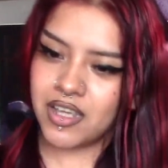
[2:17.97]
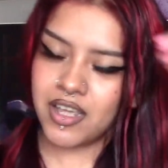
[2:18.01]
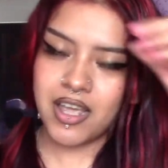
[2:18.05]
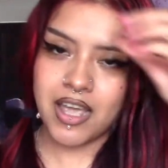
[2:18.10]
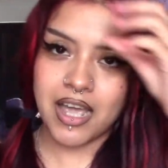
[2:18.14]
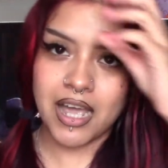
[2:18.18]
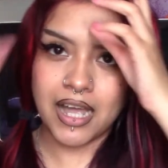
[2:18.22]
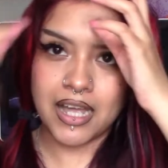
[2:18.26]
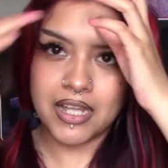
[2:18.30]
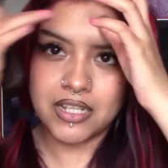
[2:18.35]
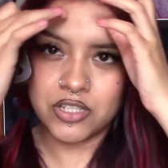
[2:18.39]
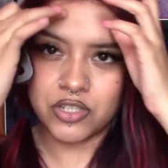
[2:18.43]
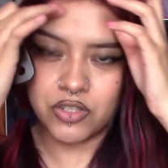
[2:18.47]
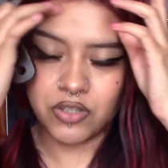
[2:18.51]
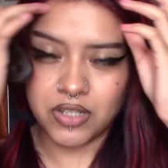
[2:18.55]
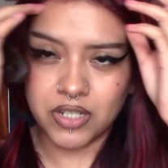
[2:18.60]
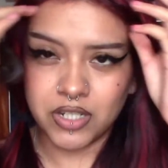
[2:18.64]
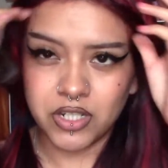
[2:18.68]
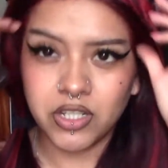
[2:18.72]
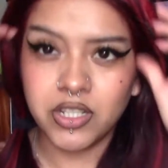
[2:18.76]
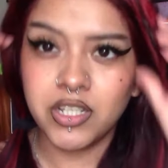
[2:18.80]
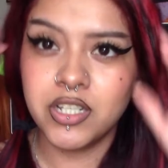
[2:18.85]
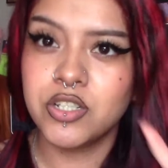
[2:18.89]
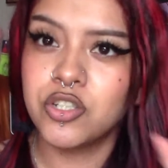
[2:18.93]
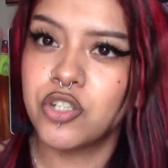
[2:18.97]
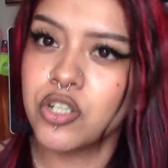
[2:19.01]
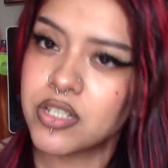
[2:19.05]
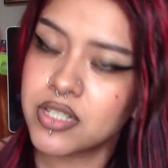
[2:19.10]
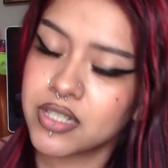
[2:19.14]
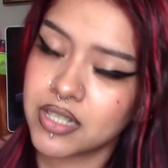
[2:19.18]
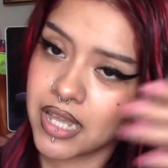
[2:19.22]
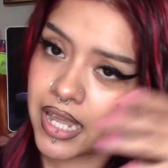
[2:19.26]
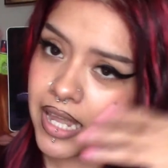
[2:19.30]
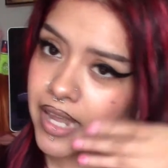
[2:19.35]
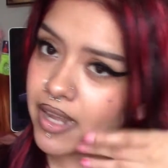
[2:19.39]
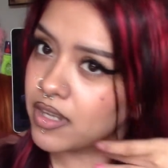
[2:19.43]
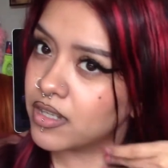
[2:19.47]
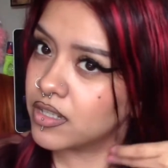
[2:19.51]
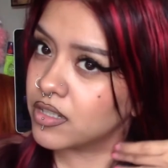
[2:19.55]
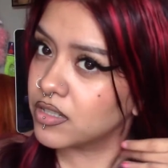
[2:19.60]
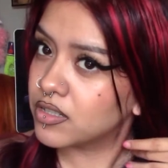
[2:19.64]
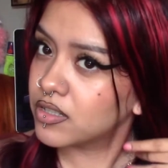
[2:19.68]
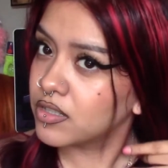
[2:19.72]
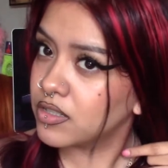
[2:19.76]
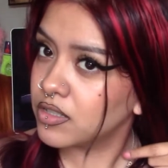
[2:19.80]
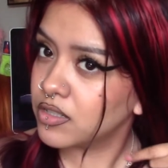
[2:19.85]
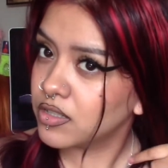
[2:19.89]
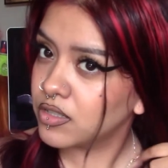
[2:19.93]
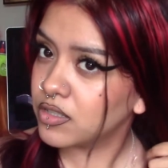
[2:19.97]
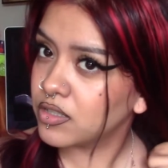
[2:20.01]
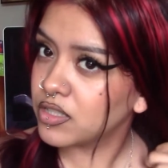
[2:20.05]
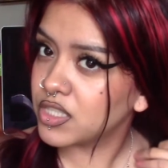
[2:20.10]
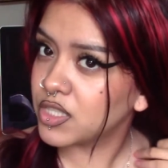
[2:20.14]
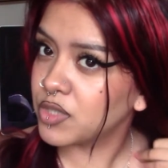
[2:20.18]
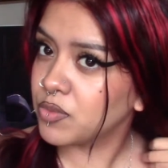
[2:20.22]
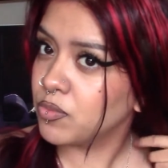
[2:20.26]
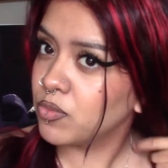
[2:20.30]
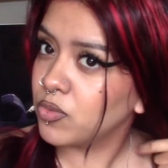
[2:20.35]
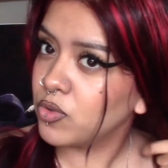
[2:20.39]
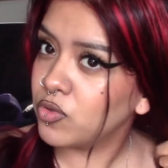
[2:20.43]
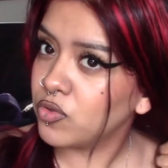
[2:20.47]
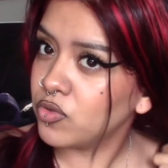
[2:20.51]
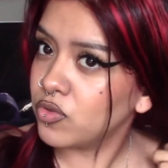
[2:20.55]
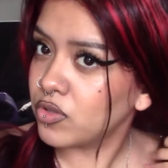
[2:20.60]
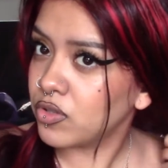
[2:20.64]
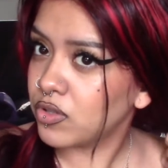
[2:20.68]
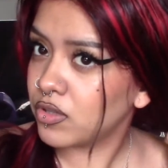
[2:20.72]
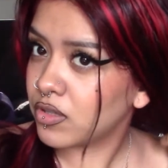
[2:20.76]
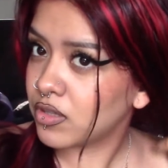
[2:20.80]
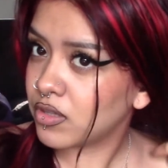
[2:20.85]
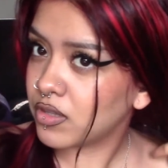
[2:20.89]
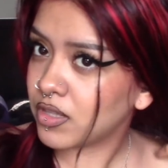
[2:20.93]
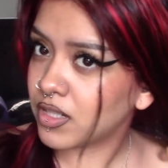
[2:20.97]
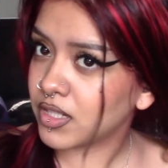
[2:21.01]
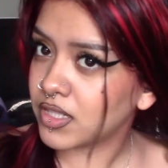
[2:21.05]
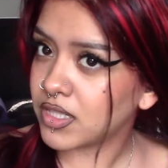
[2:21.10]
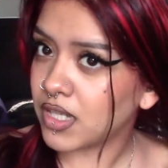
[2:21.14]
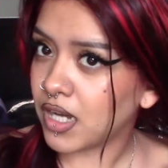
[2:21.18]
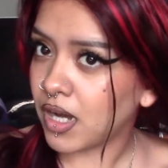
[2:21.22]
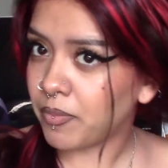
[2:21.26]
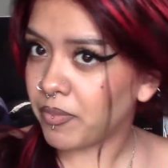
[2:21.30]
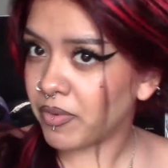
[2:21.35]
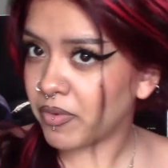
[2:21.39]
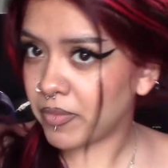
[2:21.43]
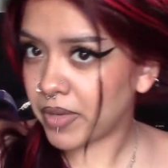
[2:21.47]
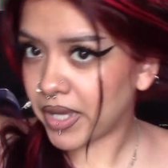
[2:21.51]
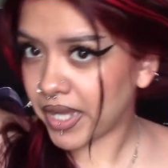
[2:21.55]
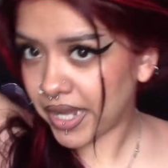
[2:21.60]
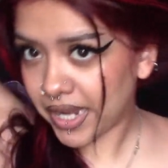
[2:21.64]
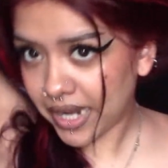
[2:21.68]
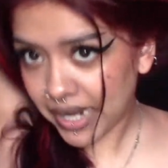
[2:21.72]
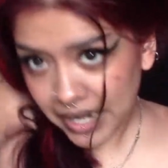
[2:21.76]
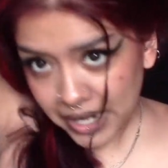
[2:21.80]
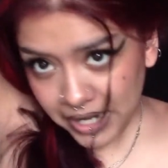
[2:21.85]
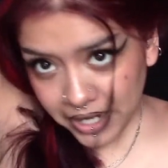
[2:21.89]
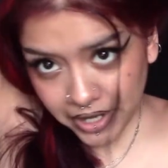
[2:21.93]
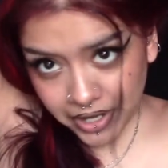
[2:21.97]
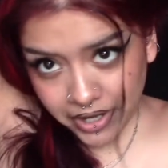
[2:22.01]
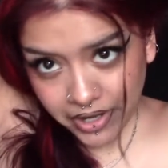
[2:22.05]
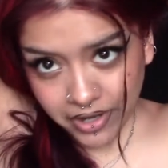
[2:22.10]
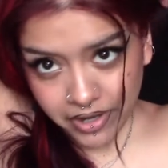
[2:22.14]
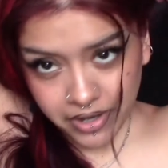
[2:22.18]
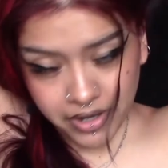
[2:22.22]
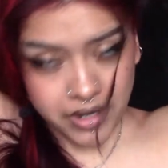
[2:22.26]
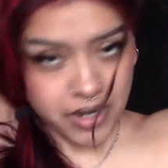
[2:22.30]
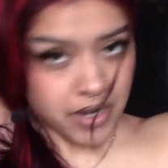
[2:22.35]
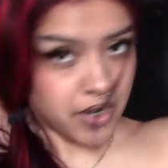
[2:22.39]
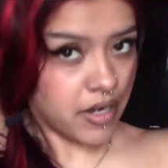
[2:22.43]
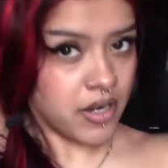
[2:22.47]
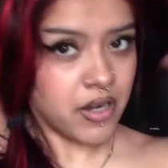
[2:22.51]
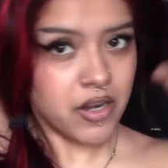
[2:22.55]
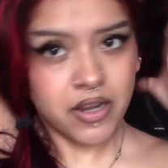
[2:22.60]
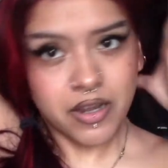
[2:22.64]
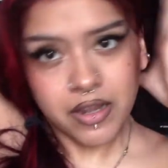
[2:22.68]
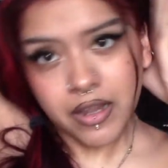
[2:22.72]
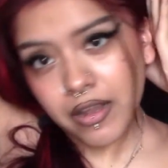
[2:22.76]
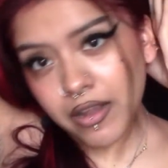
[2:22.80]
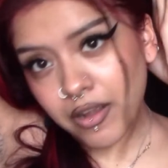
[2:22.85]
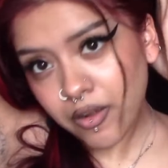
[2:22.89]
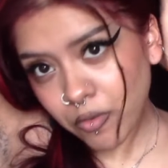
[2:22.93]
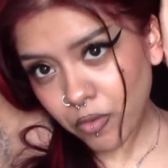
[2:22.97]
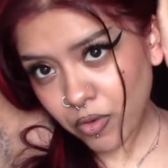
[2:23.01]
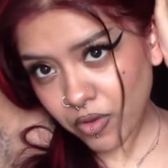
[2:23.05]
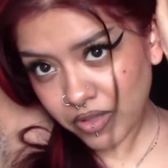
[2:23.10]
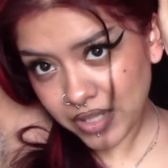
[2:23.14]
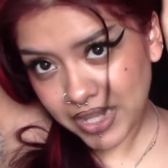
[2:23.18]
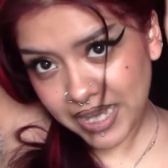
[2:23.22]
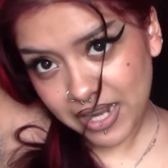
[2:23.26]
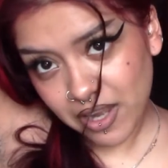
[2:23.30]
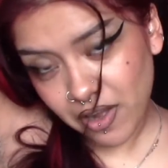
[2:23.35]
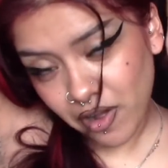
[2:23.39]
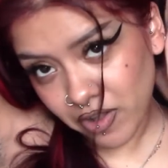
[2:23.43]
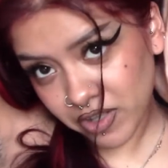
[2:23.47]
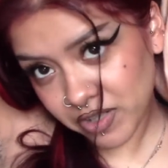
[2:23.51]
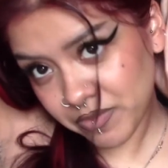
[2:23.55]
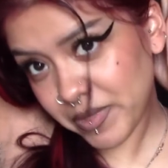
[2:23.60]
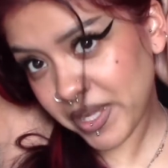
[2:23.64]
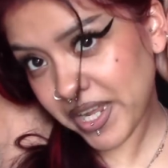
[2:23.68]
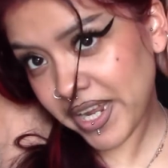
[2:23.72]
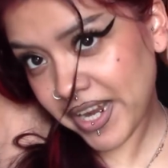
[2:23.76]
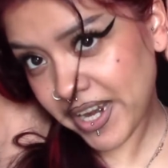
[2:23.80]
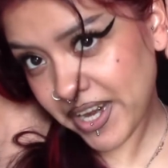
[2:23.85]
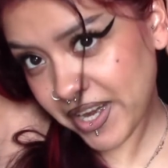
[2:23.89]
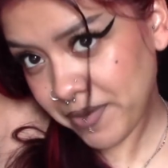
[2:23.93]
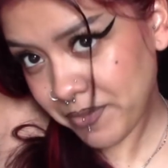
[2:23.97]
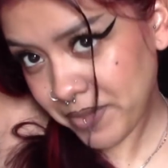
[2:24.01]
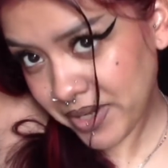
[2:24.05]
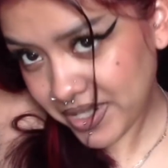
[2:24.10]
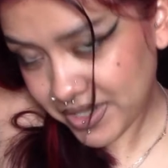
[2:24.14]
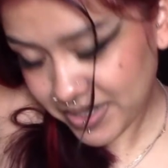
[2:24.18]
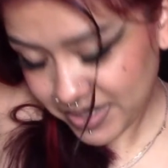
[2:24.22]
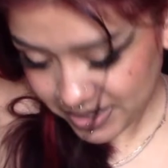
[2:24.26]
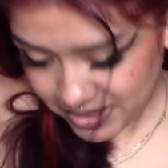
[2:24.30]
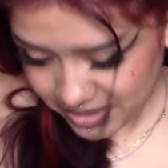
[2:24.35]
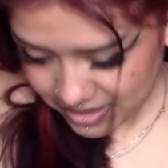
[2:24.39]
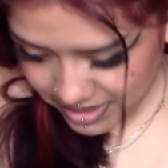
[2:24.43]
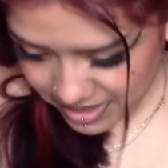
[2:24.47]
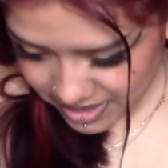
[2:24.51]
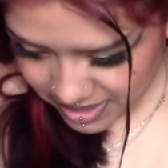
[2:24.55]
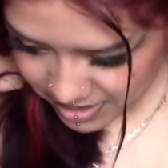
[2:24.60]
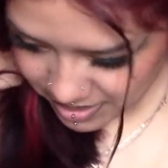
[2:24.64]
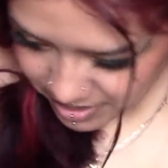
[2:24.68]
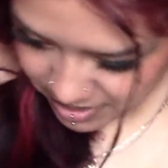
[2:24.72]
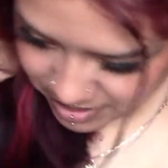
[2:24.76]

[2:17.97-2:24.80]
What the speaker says: and literally just like smooth the top of my hair. Well, like all of my hair basically.